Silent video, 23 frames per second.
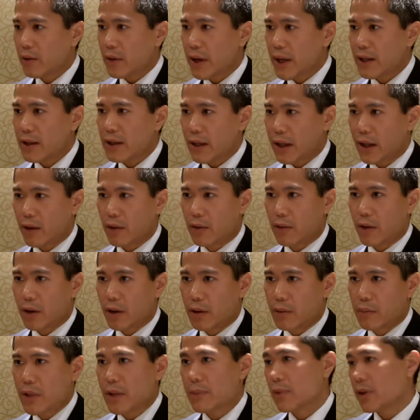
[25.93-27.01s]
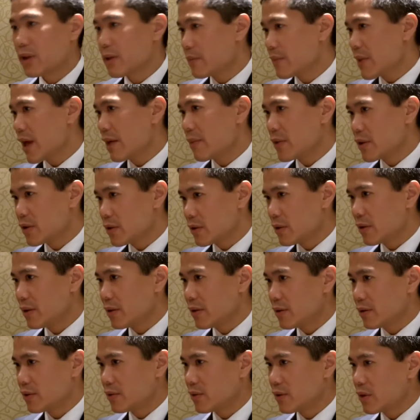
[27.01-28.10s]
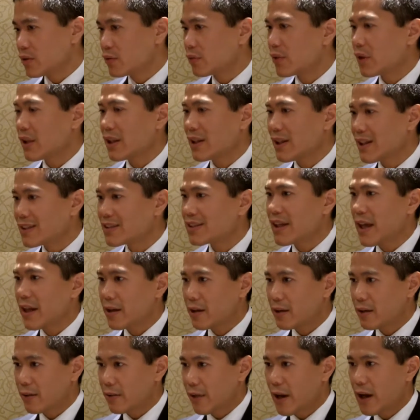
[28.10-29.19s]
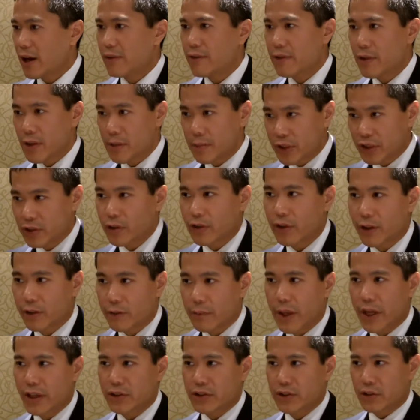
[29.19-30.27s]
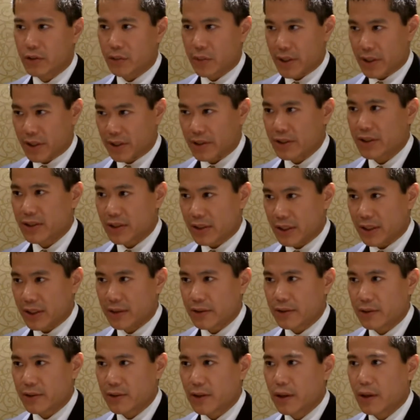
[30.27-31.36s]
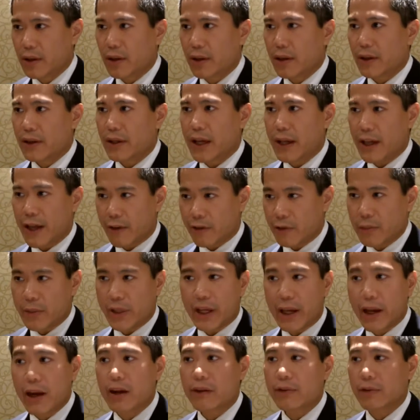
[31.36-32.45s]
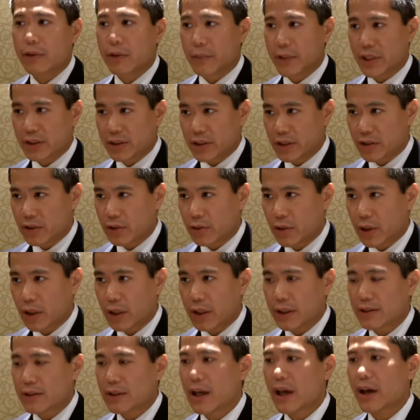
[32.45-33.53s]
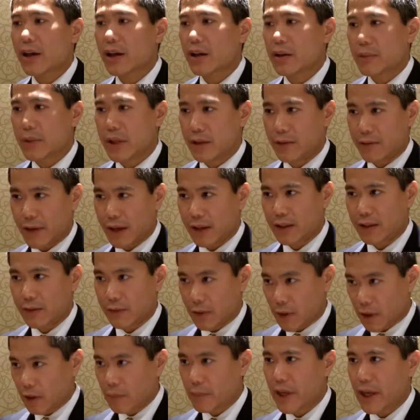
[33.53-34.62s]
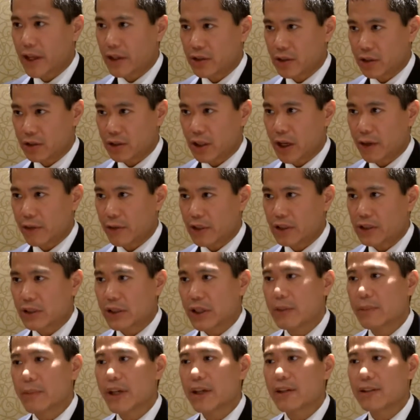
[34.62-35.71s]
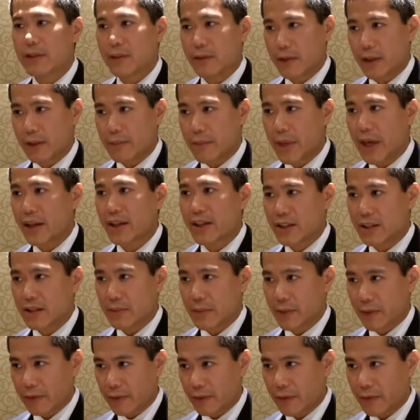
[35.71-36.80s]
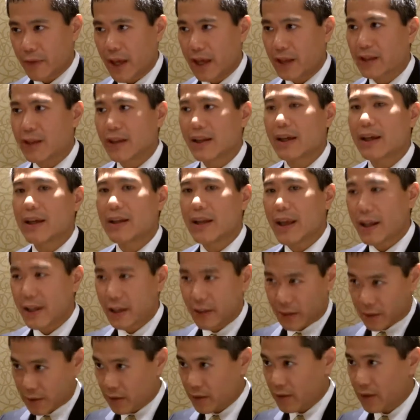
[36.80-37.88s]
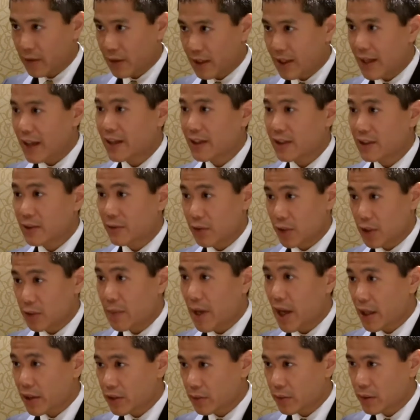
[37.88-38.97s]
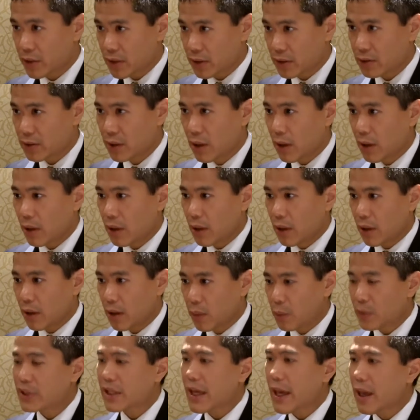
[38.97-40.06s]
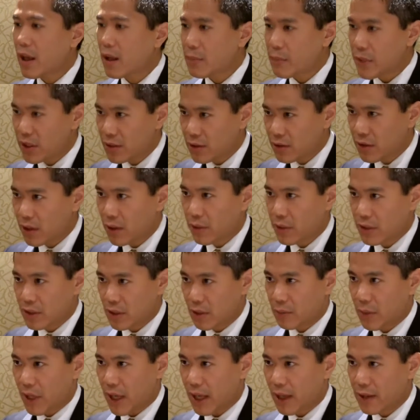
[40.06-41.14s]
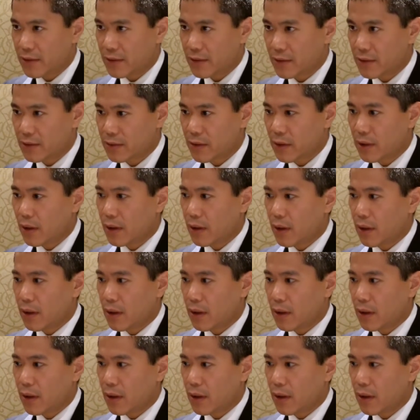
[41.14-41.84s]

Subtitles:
right now, ipilimumab is really the standard of care for the majority of patients with this disease. Now, you have to be careful because this drug is not going to be effective in all patients, obviously, and because of the mechanism of effect and the kinetics of response, which can be slow in some cases,